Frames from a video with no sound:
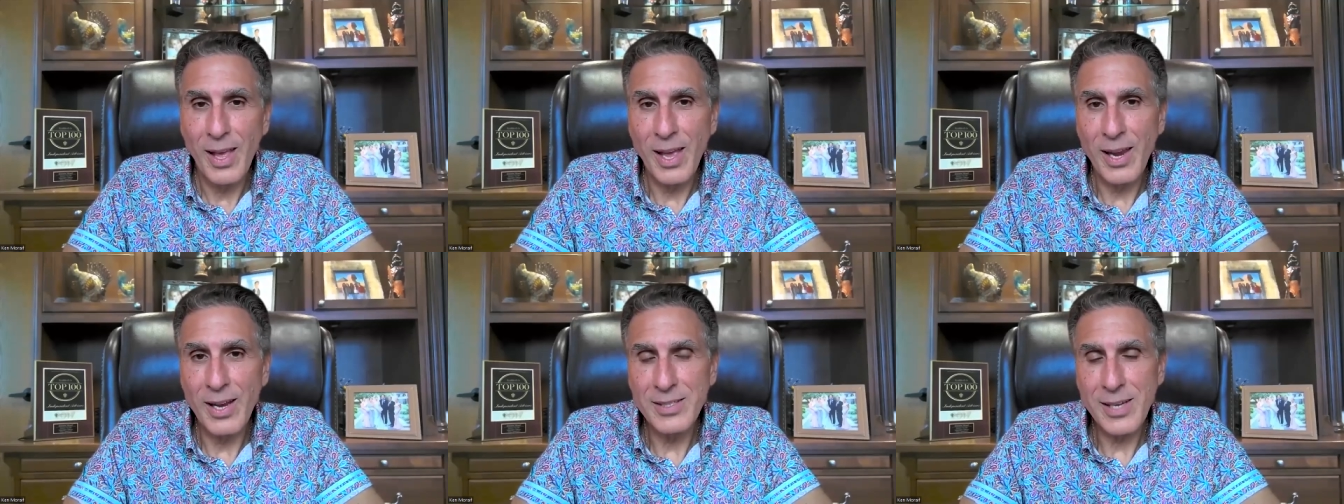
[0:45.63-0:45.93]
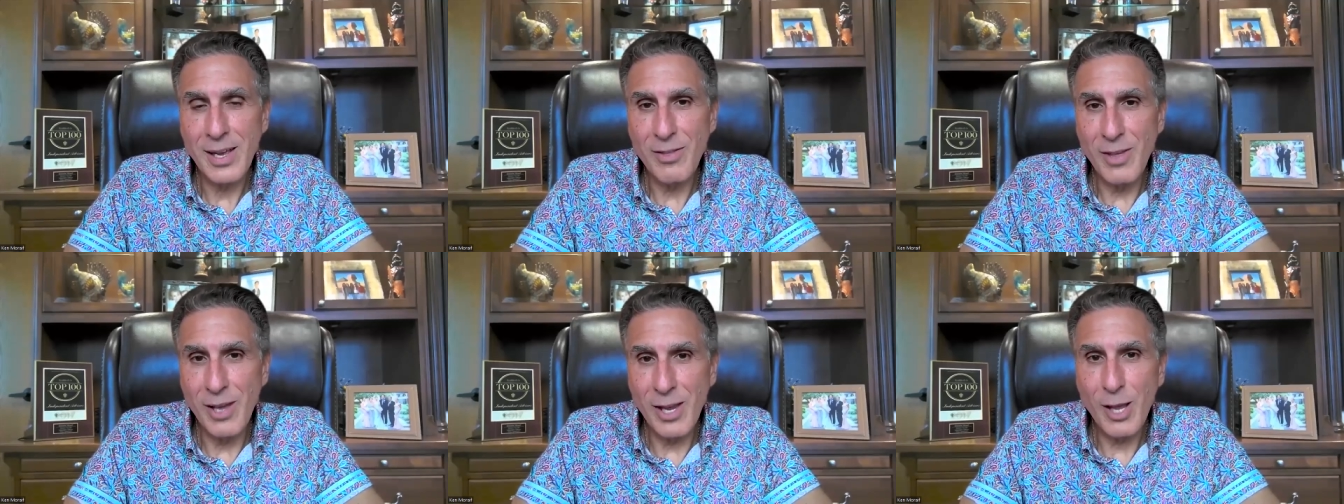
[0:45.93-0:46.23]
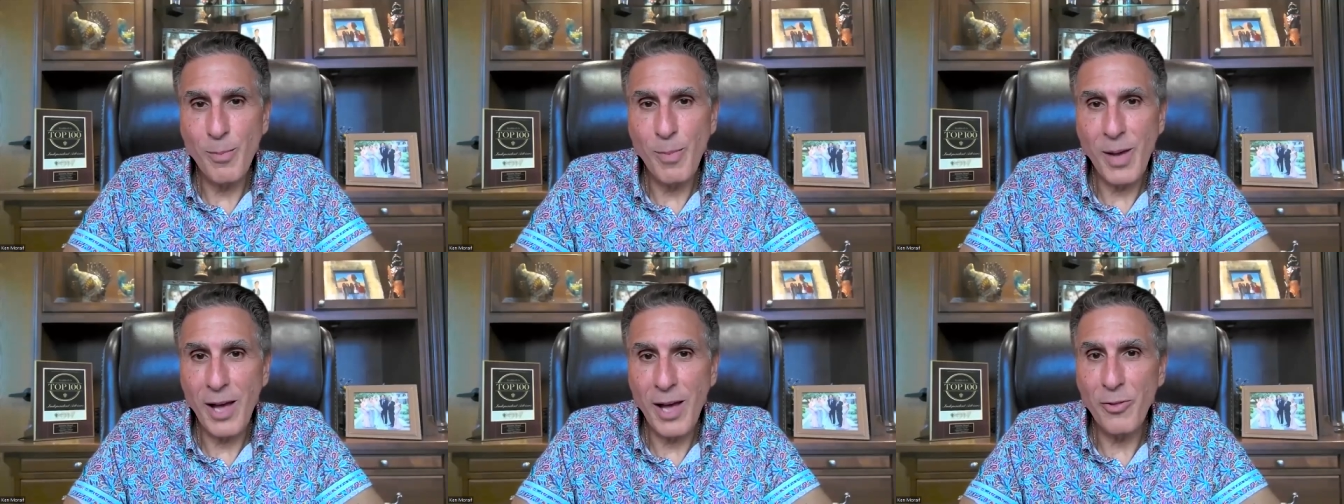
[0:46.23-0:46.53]
And as I think
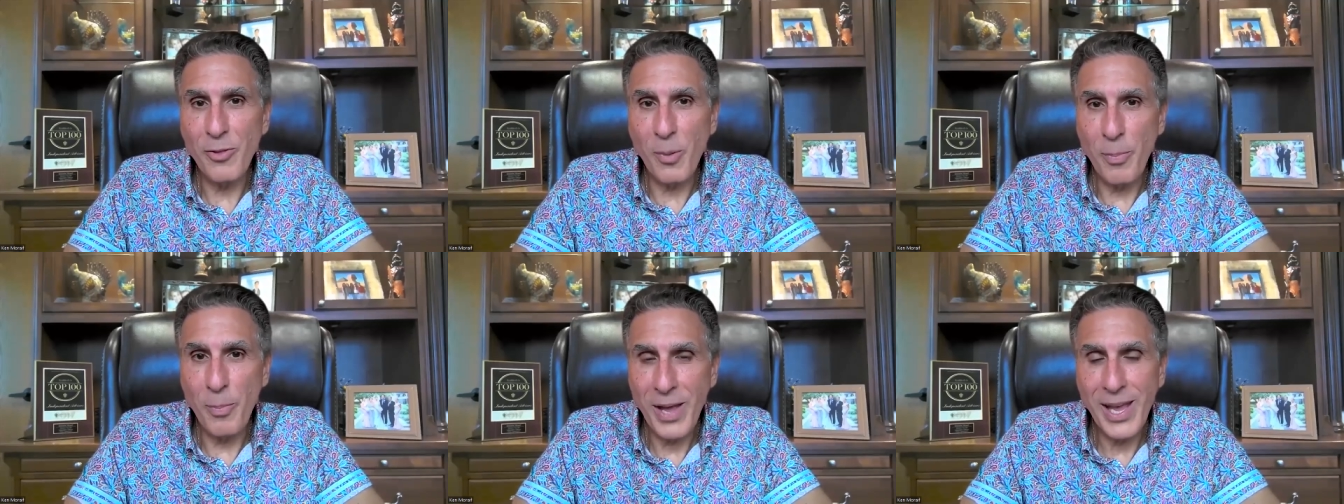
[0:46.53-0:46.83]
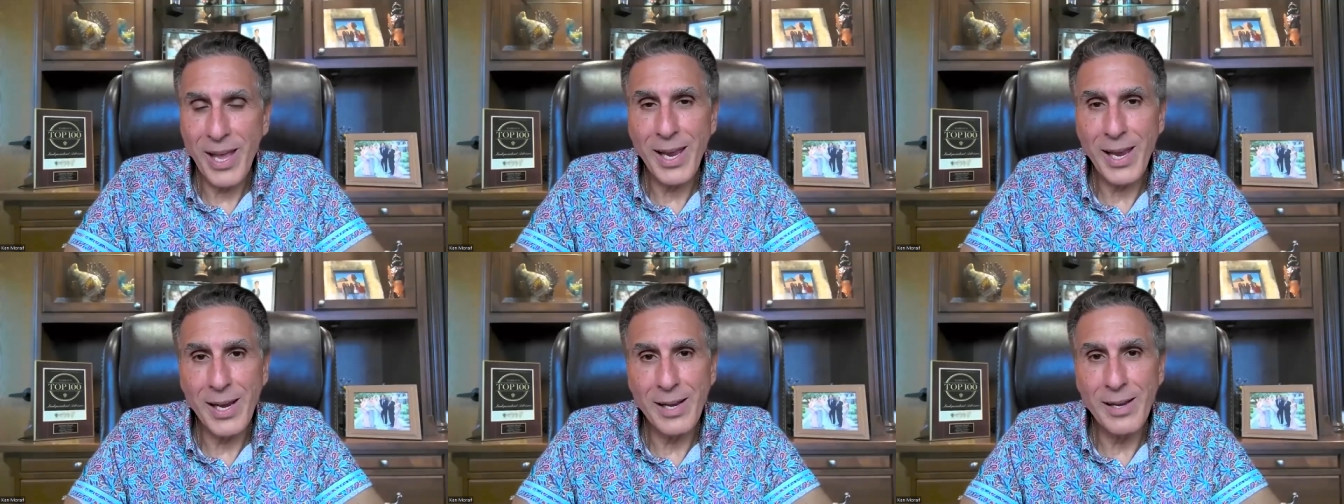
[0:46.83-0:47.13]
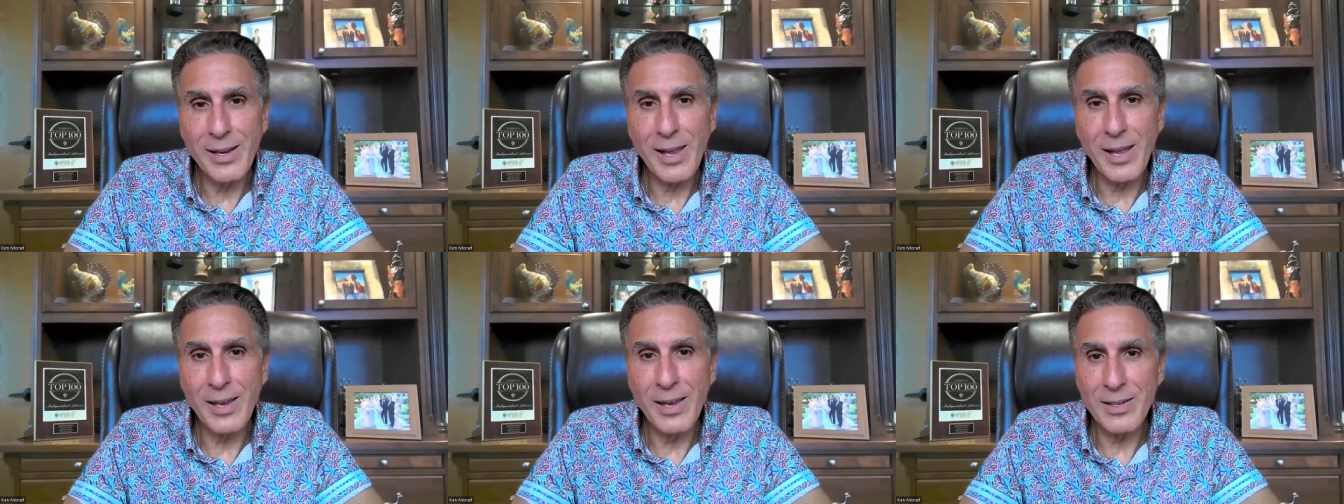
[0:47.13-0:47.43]
about the
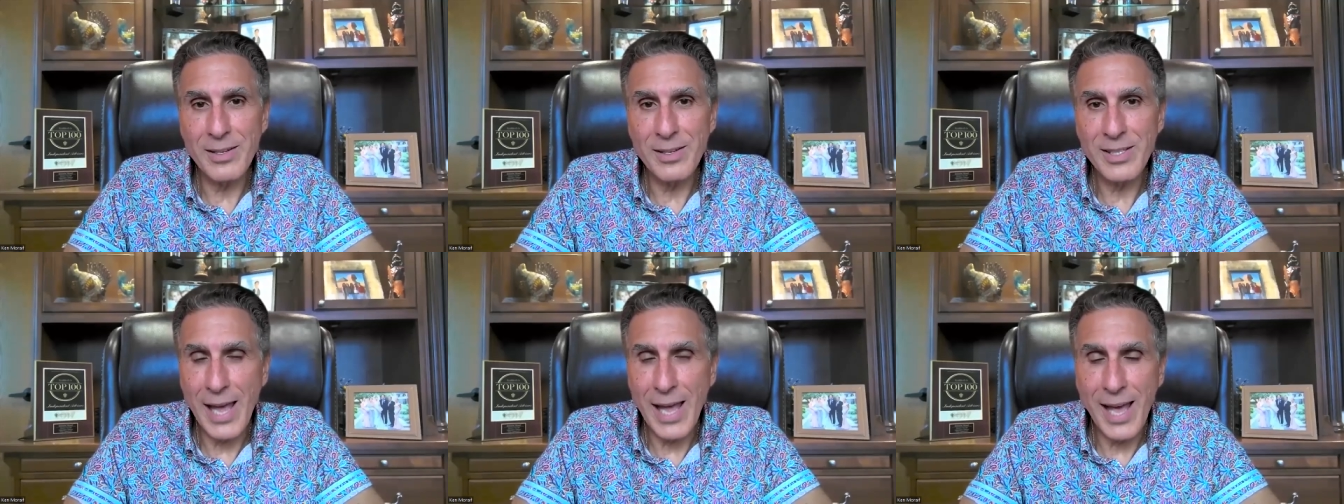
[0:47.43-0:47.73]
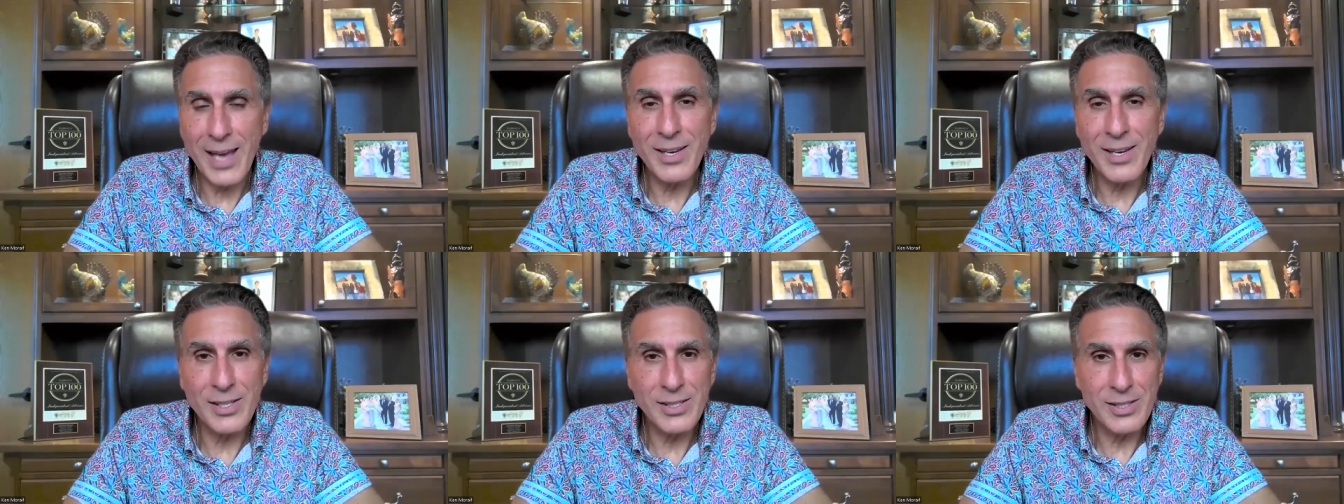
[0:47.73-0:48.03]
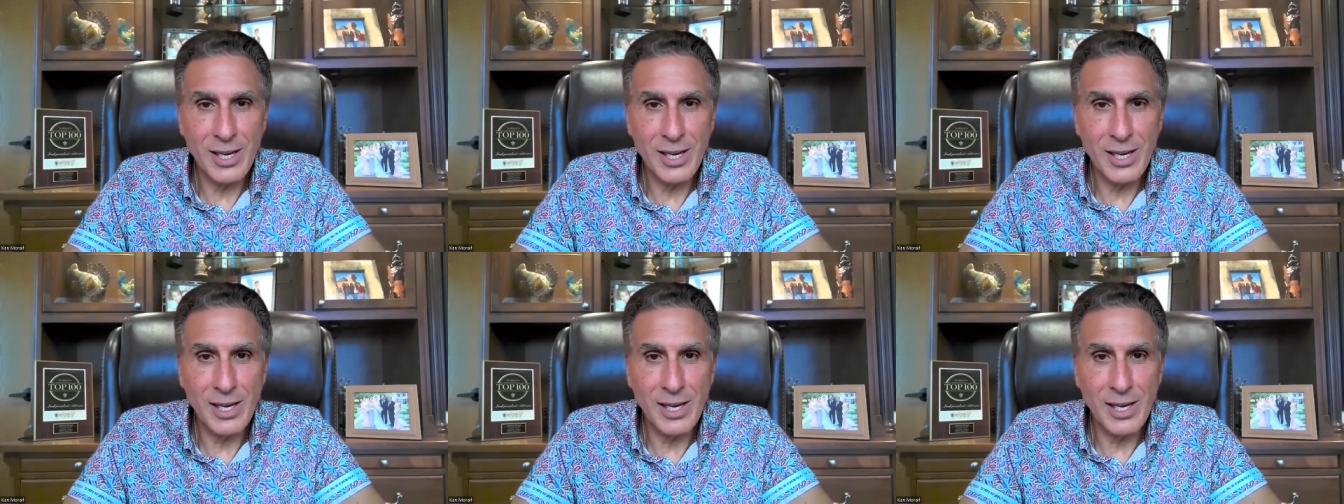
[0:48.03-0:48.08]
pain and the sadness